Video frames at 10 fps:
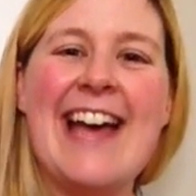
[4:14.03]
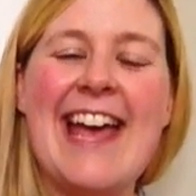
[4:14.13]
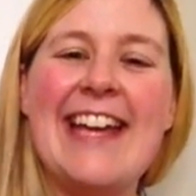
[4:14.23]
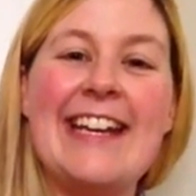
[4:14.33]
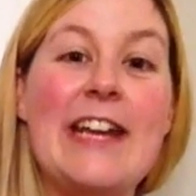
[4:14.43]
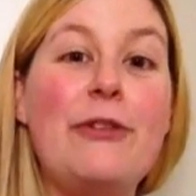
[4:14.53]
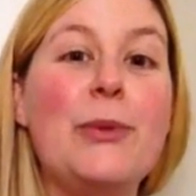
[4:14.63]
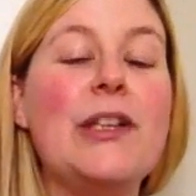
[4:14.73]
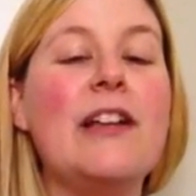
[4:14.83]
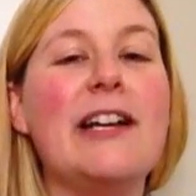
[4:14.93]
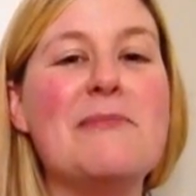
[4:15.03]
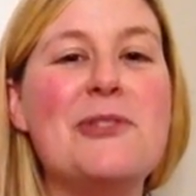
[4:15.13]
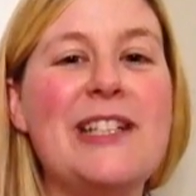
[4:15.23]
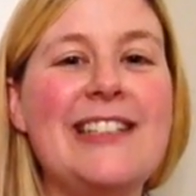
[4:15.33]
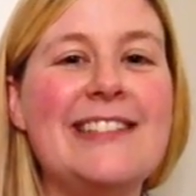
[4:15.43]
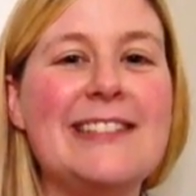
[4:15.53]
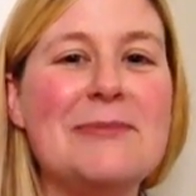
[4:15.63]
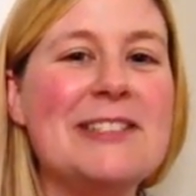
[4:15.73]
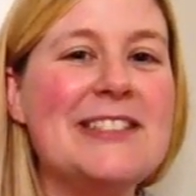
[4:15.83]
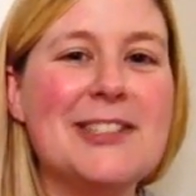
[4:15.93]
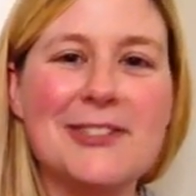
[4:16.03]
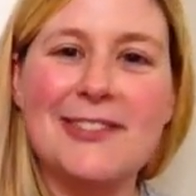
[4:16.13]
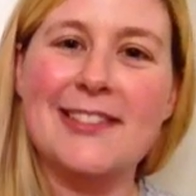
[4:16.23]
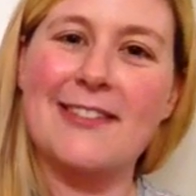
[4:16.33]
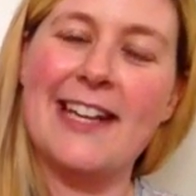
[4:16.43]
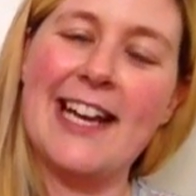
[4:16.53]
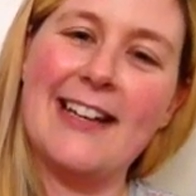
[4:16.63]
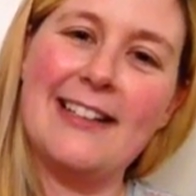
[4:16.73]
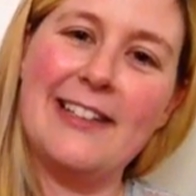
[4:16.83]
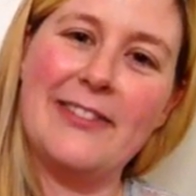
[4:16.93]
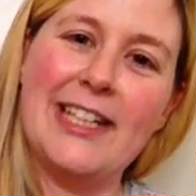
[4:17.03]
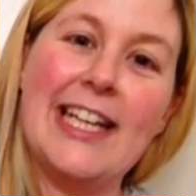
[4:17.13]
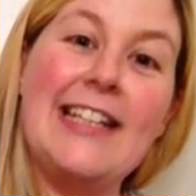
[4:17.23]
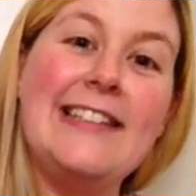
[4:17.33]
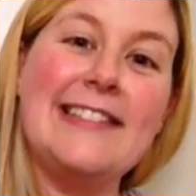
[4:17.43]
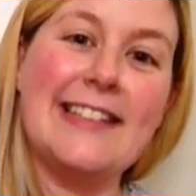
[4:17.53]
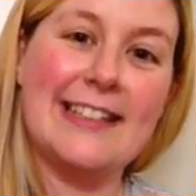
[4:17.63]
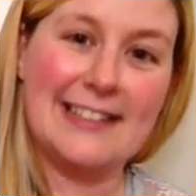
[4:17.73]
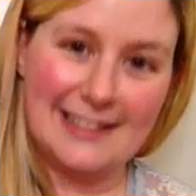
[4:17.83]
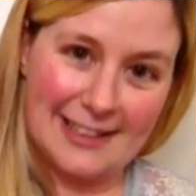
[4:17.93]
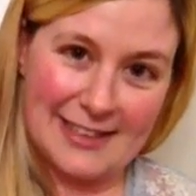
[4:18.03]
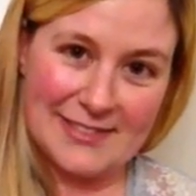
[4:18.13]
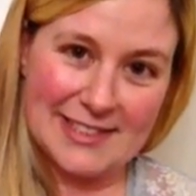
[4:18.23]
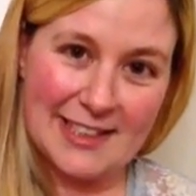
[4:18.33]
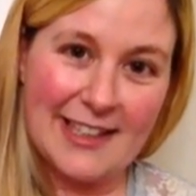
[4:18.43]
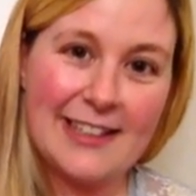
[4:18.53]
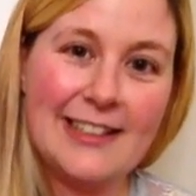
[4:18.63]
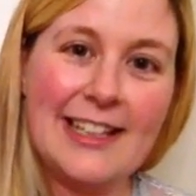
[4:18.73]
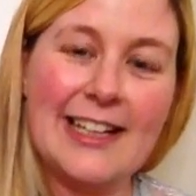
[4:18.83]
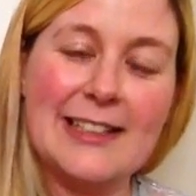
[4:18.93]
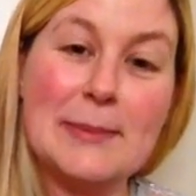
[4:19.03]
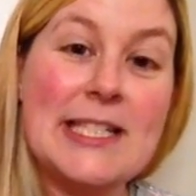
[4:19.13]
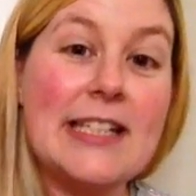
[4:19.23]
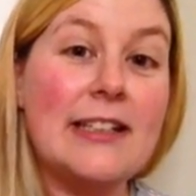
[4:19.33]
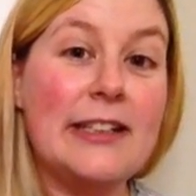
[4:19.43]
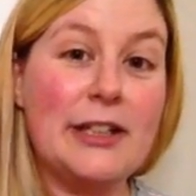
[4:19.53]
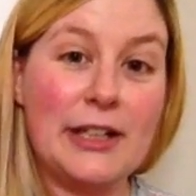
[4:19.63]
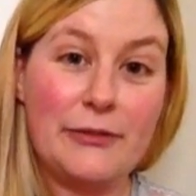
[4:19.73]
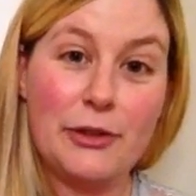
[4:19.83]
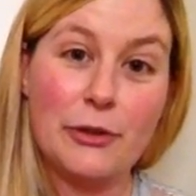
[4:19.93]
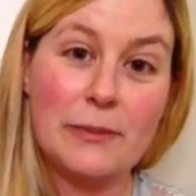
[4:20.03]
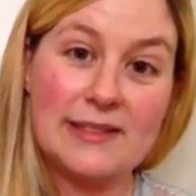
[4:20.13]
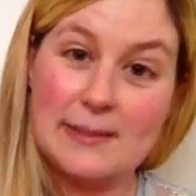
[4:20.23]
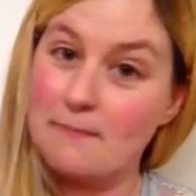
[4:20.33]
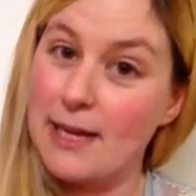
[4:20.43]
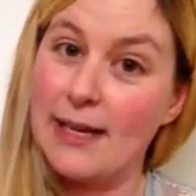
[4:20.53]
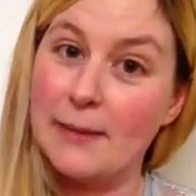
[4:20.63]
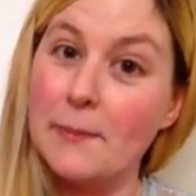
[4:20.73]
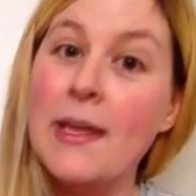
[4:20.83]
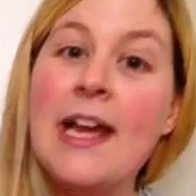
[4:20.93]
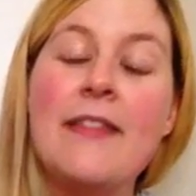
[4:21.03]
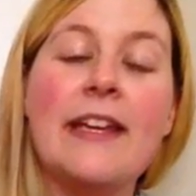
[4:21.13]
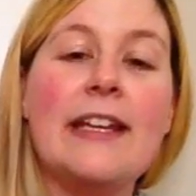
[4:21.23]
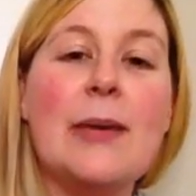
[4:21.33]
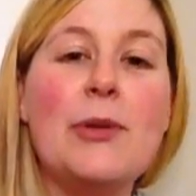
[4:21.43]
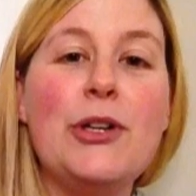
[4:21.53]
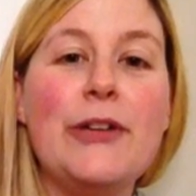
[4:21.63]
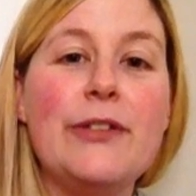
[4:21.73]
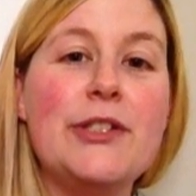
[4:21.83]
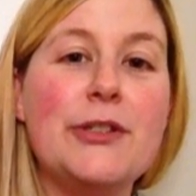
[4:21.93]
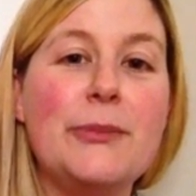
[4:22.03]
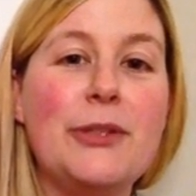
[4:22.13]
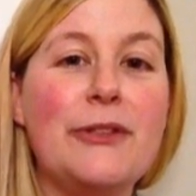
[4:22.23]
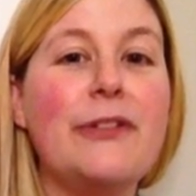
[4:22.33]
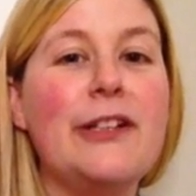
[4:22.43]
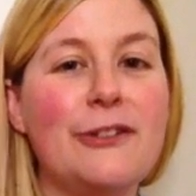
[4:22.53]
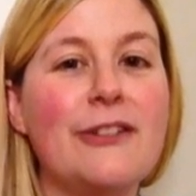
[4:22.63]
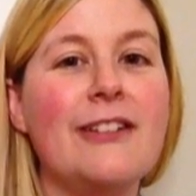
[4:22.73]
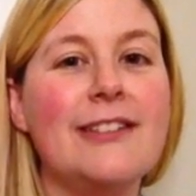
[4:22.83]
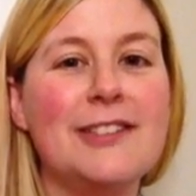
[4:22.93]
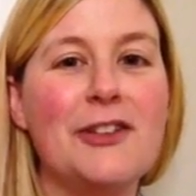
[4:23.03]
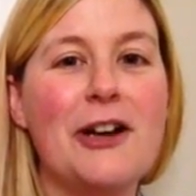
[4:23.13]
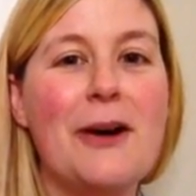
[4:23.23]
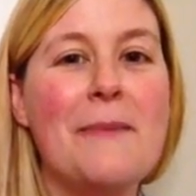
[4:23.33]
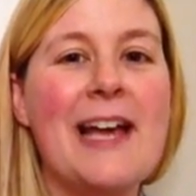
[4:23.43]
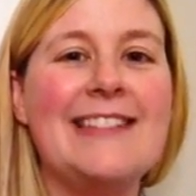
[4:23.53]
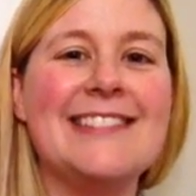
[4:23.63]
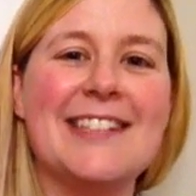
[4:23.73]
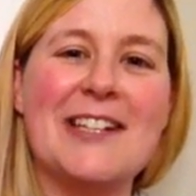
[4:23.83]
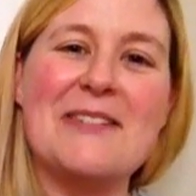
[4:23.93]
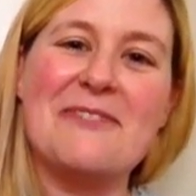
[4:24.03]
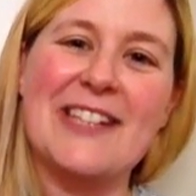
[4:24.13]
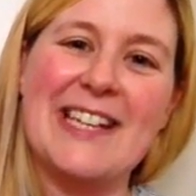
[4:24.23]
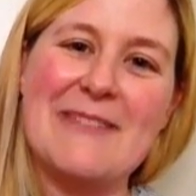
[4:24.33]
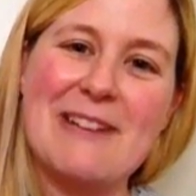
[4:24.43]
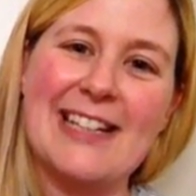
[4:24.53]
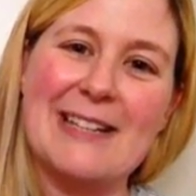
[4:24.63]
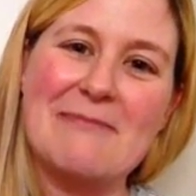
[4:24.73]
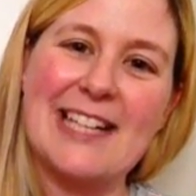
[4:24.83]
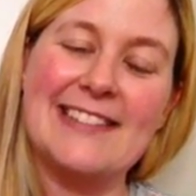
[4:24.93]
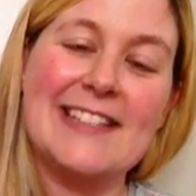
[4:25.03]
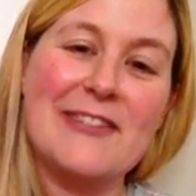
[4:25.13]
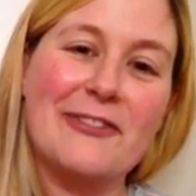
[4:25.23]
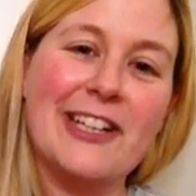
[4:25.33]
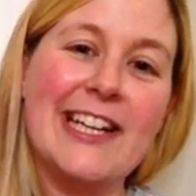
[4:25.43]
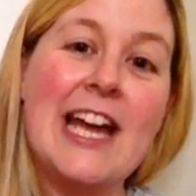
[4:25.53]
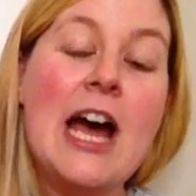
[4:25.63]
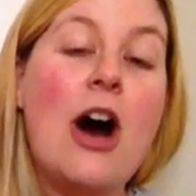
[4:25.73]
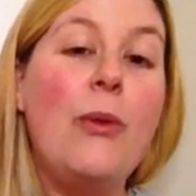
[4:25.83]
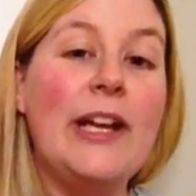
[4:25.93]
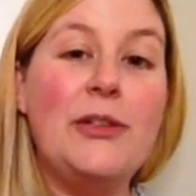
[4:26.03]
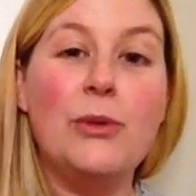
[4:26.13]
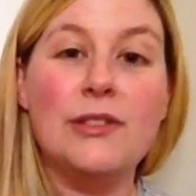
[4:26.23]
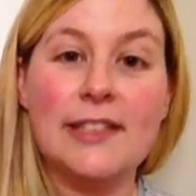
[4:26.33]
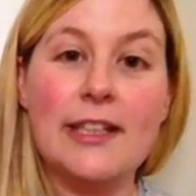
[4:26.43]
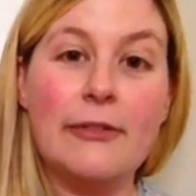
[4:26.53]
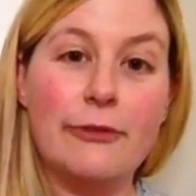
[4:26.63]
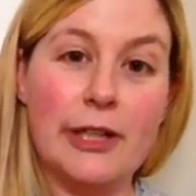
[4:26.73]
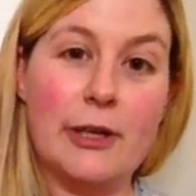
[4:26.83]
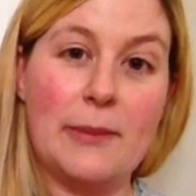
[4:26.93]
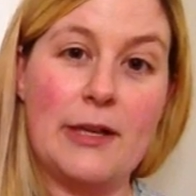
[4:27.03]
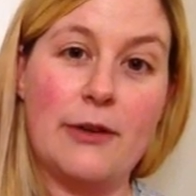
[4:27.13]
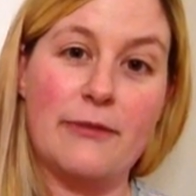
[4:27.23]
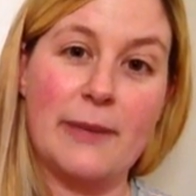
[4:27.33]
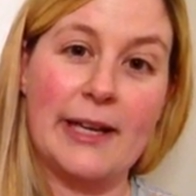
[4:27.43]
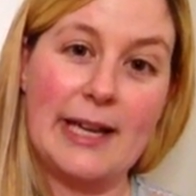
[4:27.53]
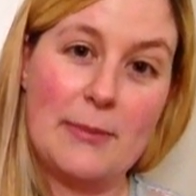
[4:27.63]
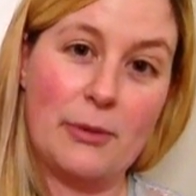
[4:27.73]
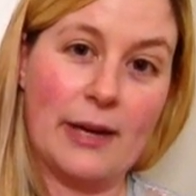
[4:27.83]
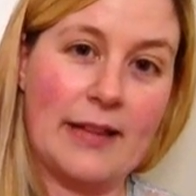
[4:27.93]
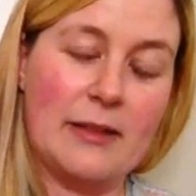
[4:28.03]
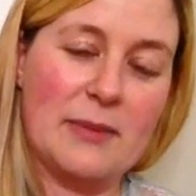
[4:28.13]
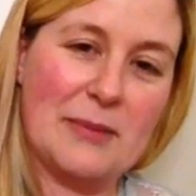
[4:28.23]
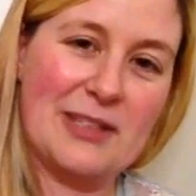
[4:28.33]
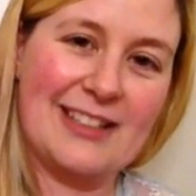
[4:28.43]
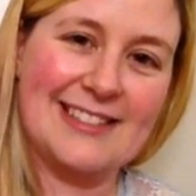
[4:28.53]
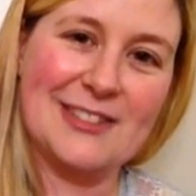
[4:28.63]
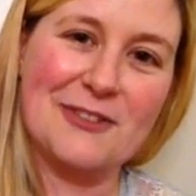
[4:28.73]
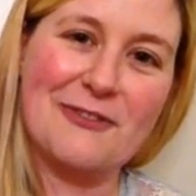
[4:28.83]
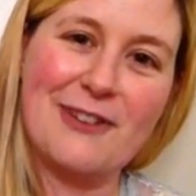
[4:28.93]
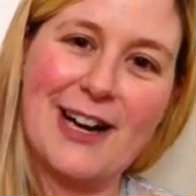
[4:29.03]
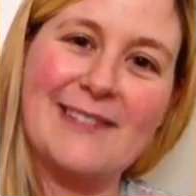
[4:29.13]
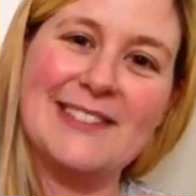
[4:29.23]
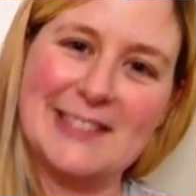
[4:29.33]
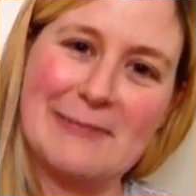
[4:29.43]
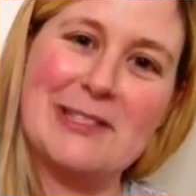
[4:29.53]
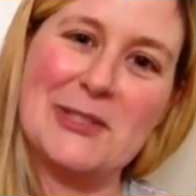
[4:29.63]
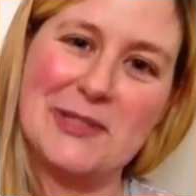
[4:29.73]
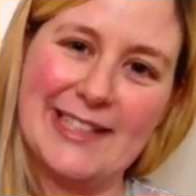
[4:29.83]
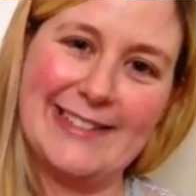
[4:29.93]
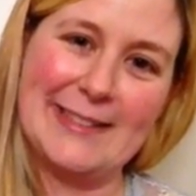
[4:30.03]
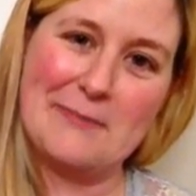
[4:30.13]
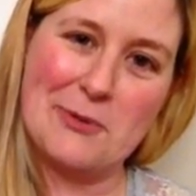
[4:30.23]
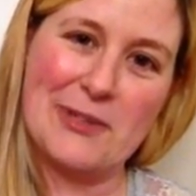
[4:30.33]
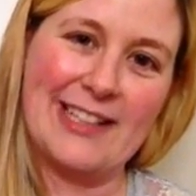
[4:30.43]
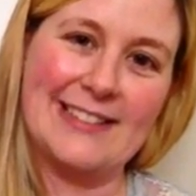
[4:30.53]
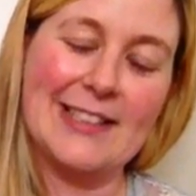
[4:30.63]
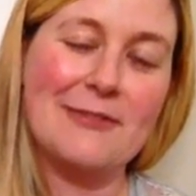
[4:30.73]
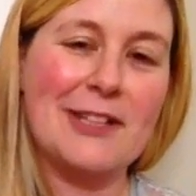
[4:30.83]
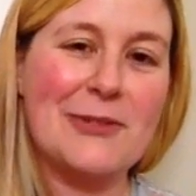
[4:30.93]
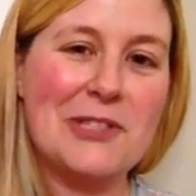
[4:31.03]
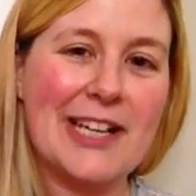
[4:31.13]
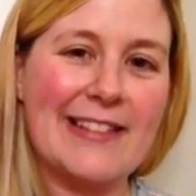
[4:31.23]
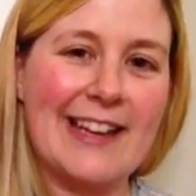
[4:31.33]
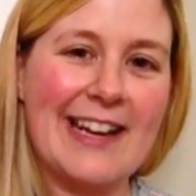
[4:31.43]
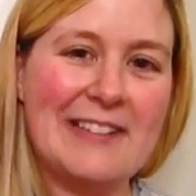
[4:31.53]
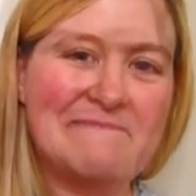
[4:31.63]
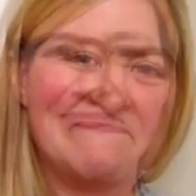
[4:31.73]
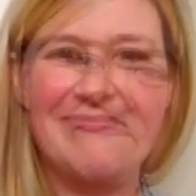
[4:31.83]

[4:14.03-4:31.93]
And if you would like more hints, tips and tools on how to live an easier lifestyle, particularly if you're a busy mum, then come on over to beautifulyorganised.com and sign up for the email updates. They're free. Oh, and you also get a free copy of my ebook at the moment. It's called 5 Steps to an Easy Morning. So go and check that out.